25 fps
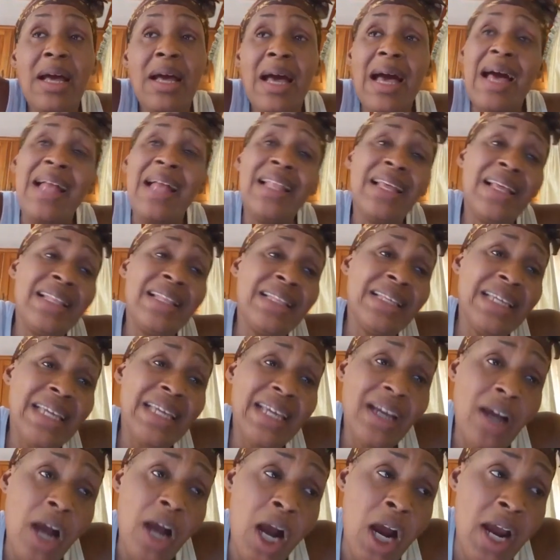
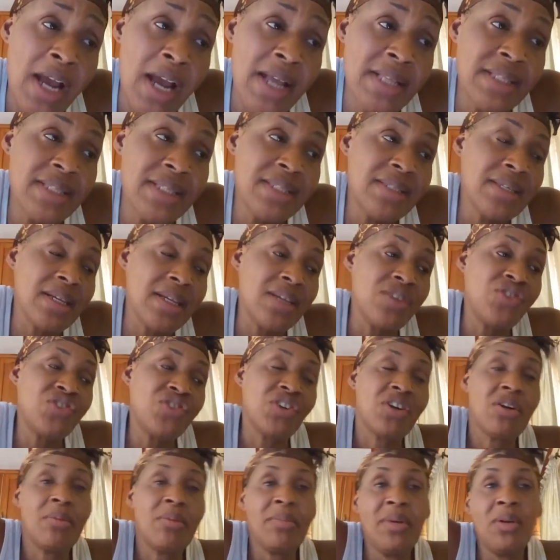Alalee Hart and
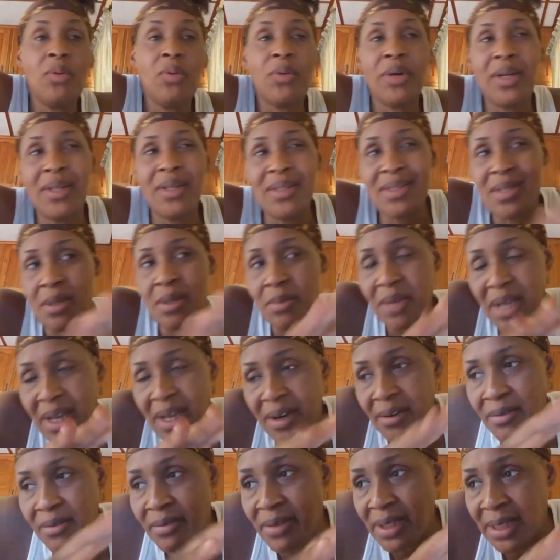Jeremy were in some
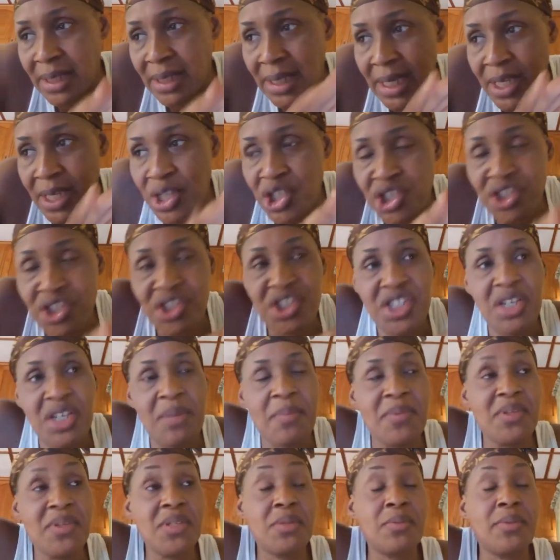kind of
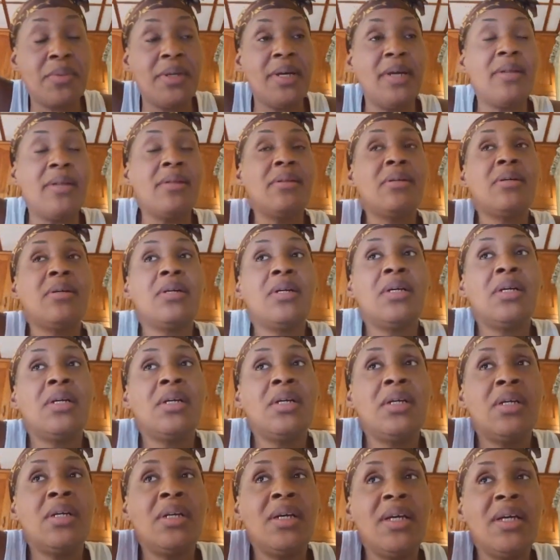relationship as well.
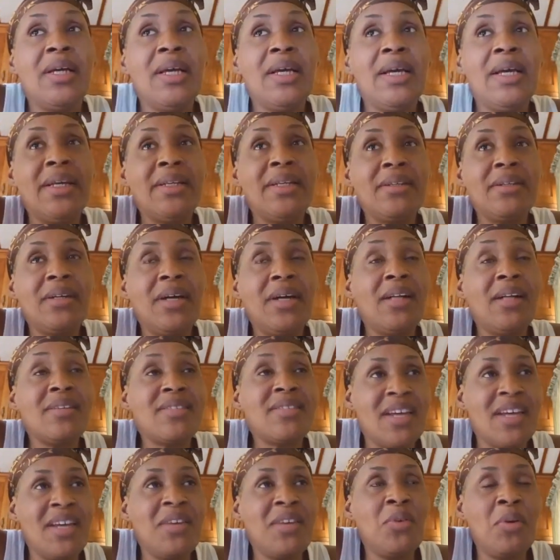And I'll
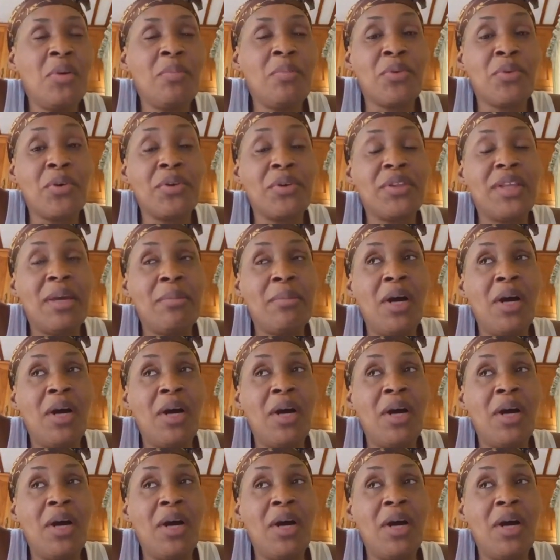tell you what broke them